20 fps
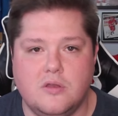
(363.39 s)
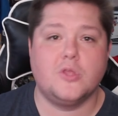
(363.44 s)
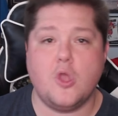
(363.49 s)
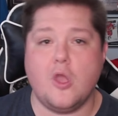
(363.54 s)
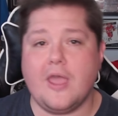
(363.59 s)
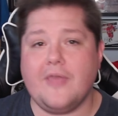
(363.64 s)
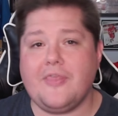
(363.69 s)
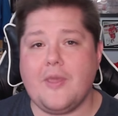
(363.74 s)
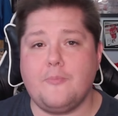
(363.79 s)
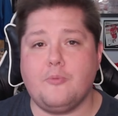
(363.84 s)
Go
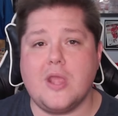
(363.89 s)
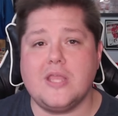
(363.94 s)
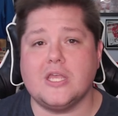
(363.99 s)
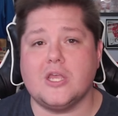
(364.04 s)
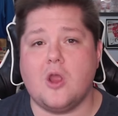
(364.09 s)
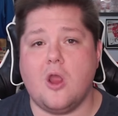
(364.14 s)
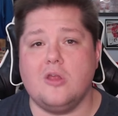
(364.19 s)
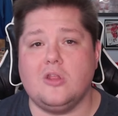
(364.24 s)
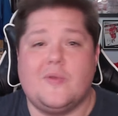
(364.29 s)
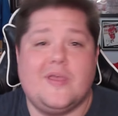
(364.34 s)
get that Brandon
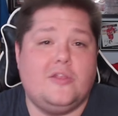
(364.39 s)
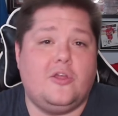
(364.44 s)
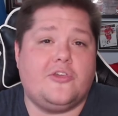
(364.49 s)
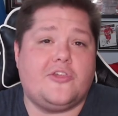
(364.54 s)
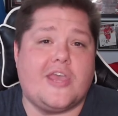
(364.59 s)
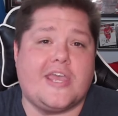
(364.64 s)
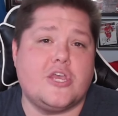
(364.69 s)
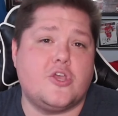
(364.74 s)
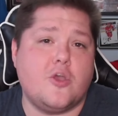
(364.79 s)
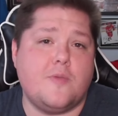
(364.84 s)
Carlo. He looks
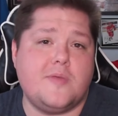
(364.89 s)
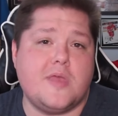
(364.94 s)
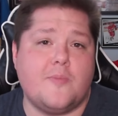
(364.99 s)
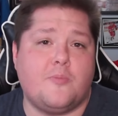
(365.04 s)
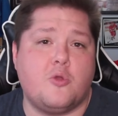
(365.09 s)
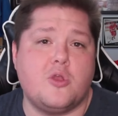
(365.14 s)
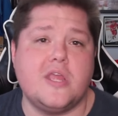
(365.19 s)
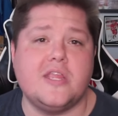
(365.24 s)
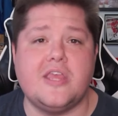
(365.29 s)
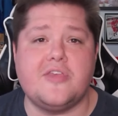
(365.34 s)
like he could be a
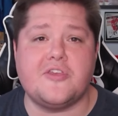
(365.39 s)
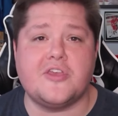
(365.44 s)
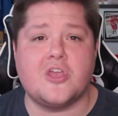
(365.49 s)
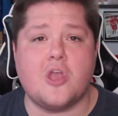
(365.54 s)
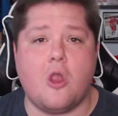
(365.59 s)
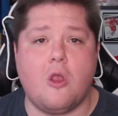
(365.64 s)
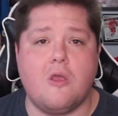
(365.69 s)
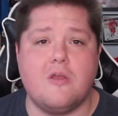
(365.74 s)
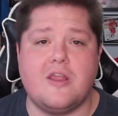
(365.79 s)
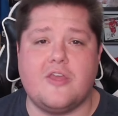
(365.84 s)
pretty decent
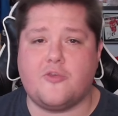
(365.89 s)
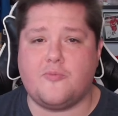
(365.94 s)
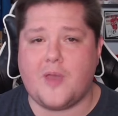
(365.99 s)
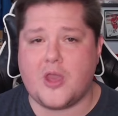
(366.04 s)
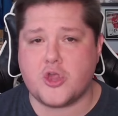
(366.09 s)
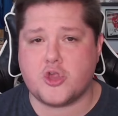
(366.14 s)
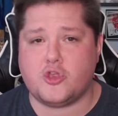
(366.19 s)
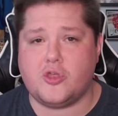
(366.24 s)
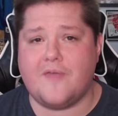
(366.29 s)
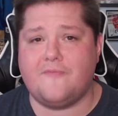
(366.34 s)
card,
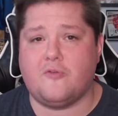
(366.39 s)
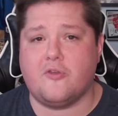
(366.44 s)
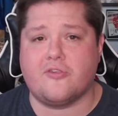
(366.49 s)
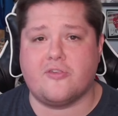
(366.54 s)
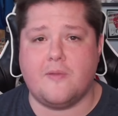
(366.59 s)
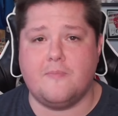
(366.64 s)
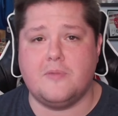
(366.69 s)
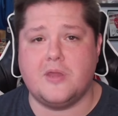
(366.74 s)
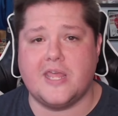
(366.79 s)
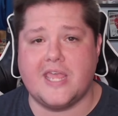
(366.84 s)
especially if you're
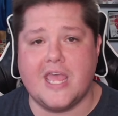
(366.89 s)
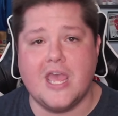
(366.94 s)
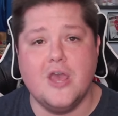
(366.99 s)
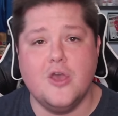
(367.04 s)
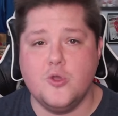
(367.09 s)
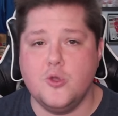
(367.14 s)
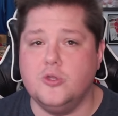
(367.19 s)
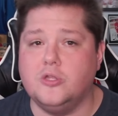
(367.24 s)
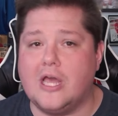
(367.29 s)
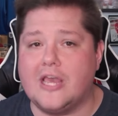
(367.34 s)
somebody
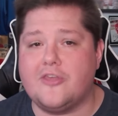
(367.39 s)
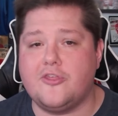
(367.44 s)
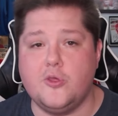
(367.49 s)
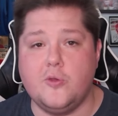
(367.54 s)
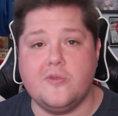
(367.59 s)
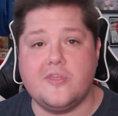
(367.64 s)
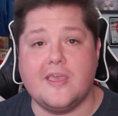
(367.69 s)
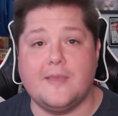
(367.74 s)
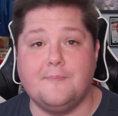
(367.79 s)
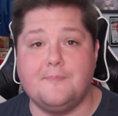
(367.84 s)
who likes
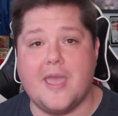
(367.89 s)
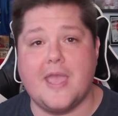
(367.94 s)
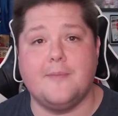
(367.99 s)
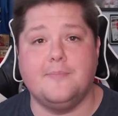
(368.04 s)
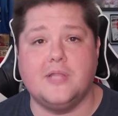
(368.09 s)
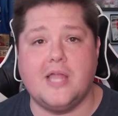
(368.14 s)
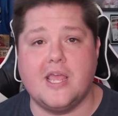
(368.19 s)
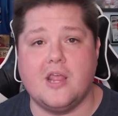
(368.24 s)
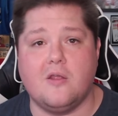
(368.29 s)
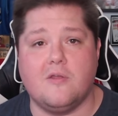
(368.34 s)
using big
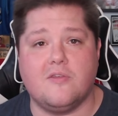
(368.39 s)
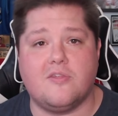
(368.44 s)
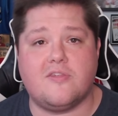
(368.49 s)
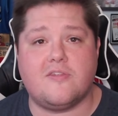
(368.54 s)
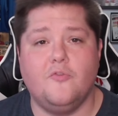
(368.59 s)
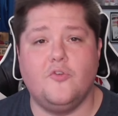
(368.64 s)
players.